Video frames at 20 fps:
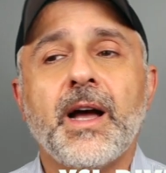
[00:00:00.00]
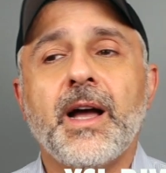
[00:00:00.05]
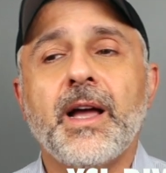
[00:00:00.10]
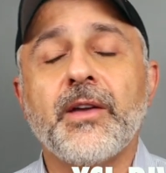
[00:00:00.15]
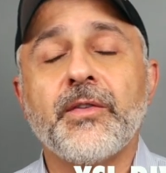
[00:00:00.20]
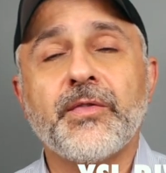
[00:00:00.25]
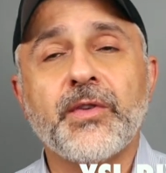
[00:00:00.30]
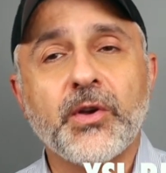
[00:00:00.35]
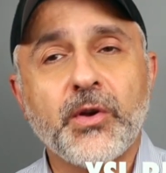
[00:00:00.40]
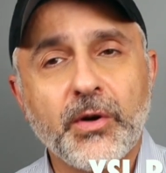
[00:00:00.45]

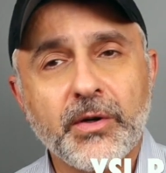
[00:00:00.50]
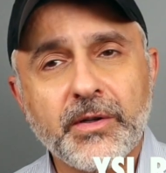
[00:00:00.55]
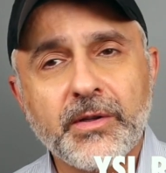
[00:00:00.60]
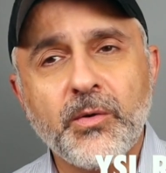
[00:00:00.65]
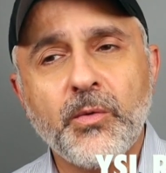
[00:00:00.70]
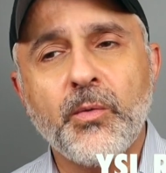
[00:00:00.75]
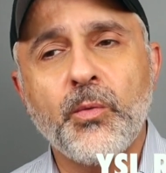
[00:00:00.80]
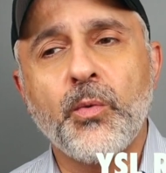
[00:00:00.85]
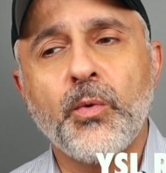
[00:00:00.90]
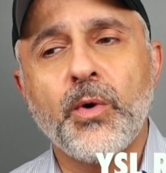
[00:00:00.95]
if you go to
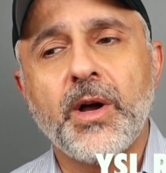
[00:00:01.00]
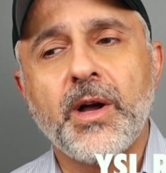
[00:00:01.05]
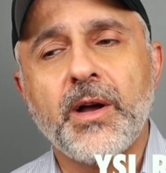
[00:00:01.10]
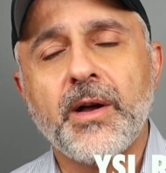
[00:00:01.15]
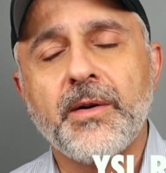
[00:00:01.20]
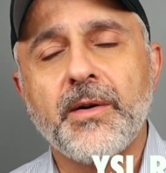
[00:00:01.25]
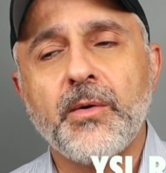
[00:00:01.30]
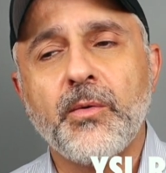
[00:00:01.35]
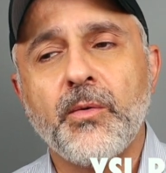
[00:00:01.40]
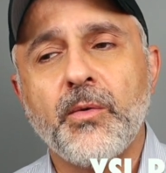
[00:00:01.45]
the
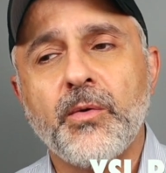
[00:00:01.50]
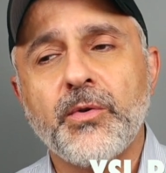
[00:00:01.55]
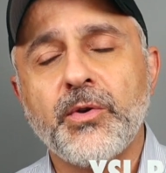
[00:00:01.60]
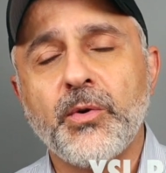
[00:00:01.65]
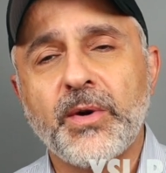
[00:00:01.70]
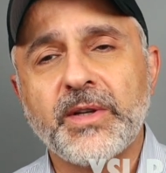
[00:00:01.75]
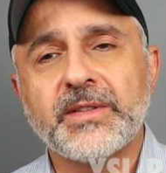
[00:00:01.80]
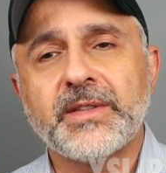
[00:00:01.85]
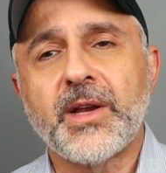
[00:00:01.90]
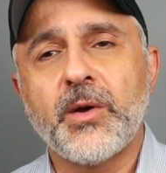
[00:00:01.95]
uh,
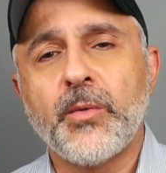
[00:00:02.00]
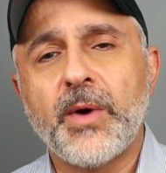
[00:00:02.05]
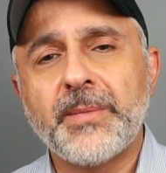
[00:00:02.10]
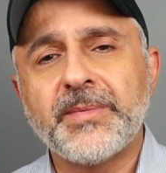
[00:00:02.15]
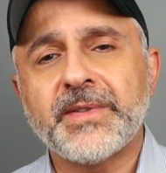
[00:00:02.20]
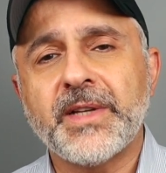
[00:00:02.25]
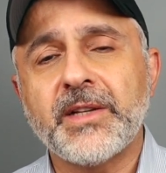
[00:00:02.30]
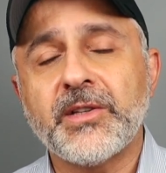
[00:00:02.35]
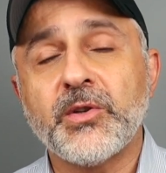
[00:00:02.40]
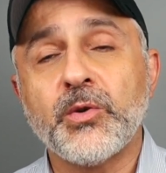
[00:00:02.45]
USA
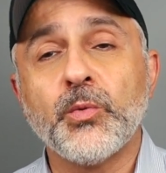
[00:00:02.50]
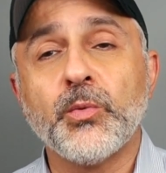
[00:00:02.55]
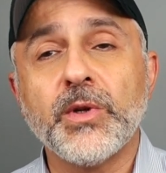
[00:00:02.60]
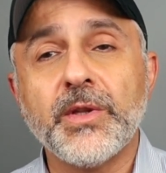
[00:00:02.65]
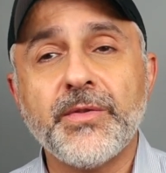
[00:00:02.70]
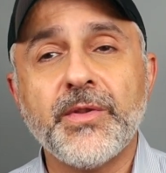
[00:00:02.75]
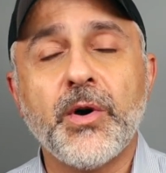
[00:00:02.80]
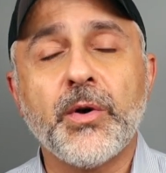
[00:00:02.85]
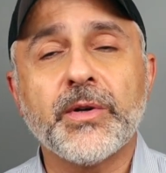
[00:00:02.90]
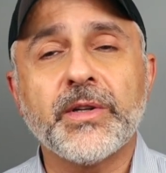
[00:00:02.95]
website, you
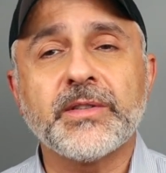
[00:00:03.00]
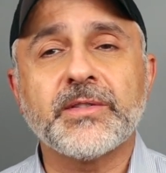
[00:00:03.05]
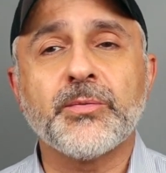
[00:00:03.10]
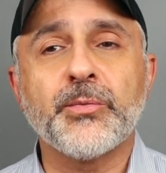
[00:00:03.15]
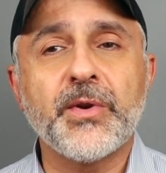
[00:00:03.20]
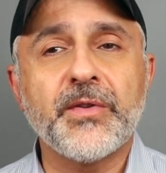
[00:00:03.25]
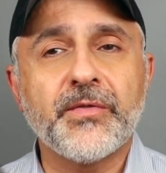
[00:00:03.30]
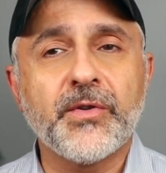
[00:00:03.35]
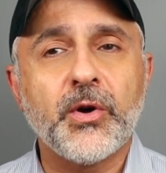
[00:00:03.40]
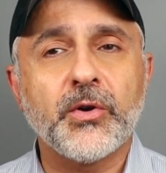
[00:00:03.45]
will notice
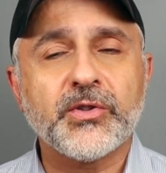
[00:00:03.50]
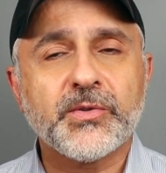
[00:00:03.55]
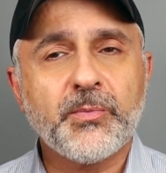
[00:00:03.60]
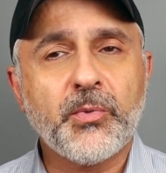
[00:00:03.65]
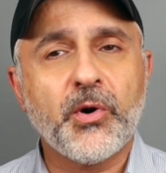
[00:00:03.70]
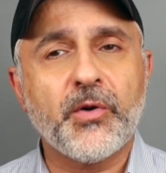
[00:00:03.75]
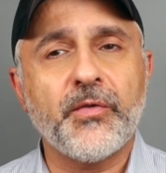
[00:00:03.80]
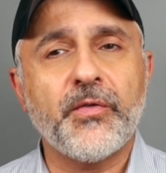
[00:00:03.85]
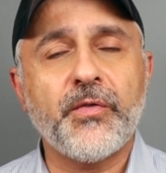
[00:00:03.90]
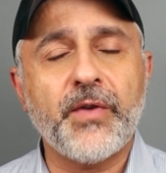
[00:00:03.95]
Rive Gauche
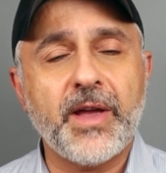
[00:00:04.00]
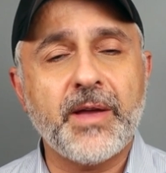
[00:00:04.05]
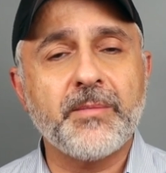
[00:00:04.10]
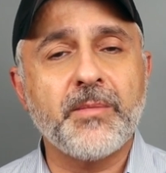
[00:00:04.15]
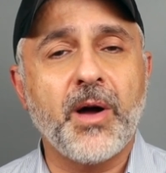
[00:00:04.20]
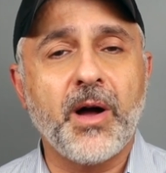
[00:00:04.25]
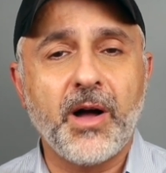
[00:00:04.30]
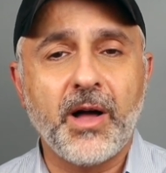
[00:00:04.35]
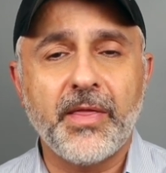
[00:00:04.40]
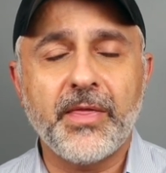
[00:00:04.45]

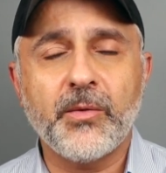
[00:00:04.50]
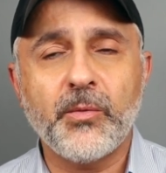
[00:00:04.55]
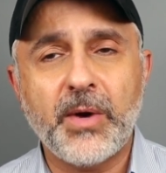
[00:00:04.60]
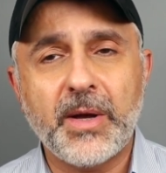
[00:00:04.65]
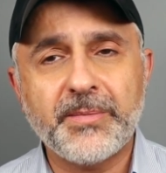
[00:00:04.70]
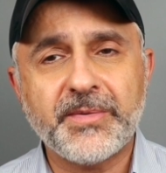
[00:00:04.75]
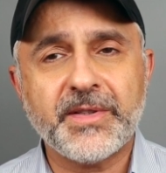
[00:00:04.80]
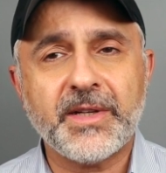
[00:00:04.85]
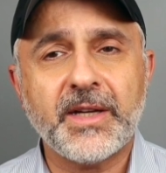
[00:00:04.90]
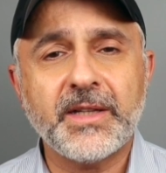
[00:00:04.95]
Parfum on the
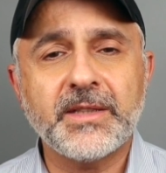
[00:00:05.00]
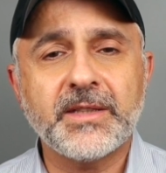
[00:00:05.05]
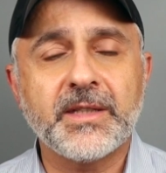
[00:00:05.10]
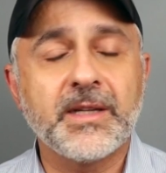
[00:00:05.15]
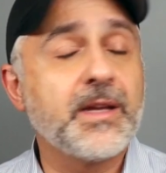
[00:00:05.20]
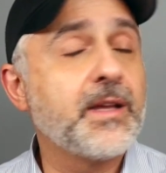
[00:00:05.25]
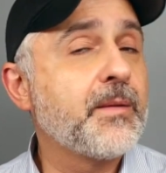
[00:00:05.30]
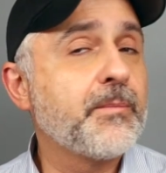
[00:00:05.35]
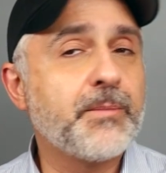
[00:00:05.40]
website,